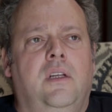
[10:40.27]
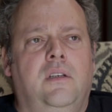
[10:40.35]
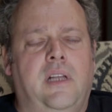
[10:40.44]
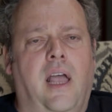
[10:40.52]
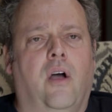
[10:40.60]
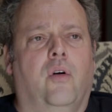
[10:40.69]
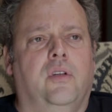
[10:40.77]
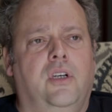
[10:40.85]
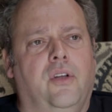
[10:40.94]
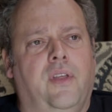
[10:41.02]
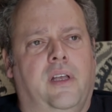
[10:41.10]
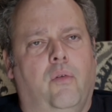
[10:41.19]
Now,
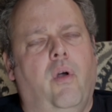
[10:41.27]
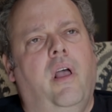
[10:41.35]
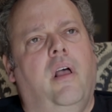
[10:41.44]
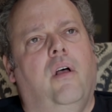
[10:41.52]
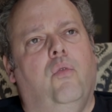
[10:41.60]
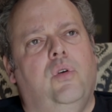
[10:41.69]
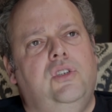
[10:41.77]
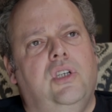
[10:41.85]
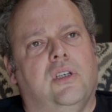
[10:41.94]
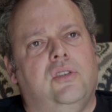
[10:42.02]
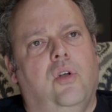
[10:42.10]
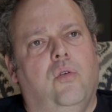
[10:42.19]
you're thinking, well,
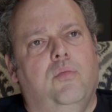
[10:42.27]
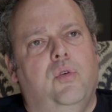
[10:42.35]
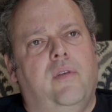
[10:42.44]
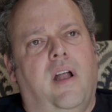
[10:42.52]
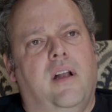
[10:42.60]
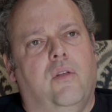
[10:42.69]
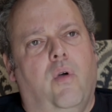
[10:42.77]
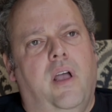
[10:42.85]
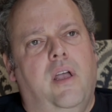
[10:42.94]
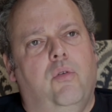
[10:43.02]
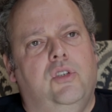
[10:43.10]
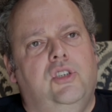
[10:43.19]
woodchucks don't move out of the
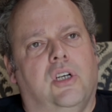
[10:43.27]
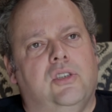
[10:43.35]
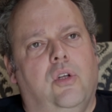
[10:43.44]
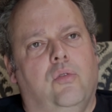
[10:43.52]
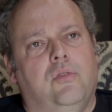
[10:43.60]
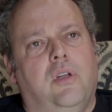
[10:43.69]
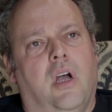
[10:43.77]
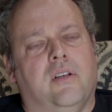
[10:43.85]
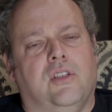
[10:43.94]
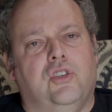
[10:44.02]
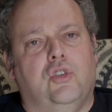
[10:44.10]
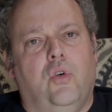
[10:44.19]
way. Woodchucks don't duck
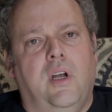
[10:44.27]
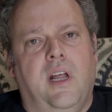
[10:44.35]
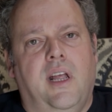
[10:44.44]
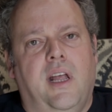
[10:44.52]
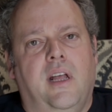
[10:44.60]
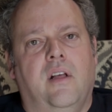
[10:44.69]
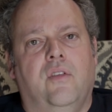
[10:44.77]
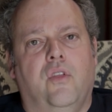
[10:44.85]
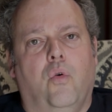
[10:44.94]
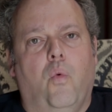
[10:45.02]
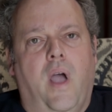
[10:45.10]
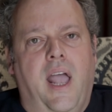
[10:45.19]
the string
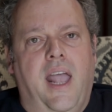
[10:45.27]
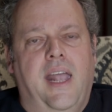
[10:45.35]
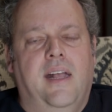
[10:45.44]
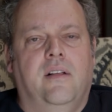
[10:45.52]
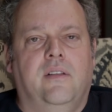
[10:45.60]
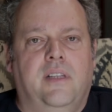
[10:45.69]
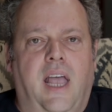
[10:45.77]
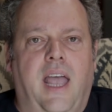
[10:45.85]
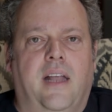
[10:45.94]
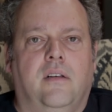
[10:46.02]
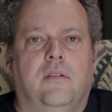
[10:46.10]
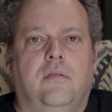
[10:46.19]
the way
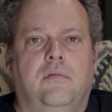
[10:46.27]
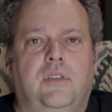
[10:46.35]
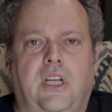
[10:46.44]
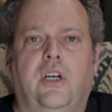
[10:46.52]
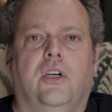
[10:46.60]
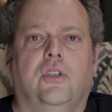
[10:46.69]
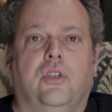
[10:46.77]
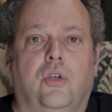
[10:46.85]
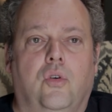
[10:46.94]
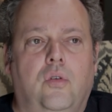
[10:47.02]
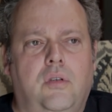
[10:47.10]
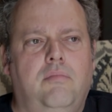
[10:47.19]
that deer
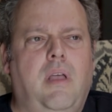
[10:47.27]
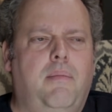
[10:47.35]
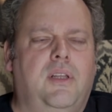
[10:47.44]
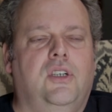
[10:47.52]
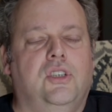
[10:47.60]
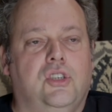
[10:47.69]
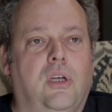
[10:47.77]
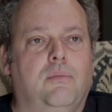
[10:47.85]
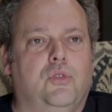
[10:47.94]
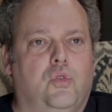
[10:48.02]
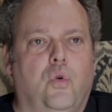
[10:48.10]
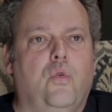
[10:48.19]
do. And maybe there's
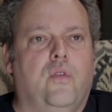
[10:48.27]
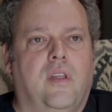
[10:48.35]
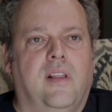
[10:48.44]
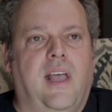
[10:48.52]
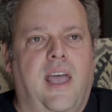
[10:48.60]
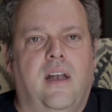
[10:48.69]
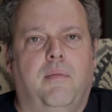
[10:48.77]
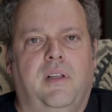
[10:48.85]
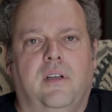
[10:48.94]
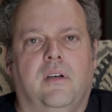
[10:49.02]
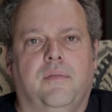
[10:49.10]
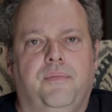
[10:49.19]
some truth to that. I mean,
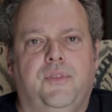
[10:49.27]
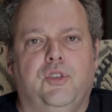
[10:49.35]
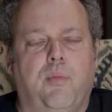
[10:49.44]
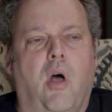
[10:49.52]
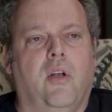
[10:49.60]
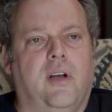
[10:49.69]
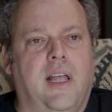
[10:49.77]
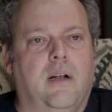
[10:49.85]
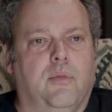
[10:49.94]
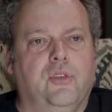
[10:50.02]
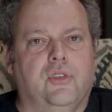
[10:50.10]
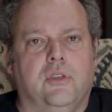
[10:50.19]
they're smaller animals.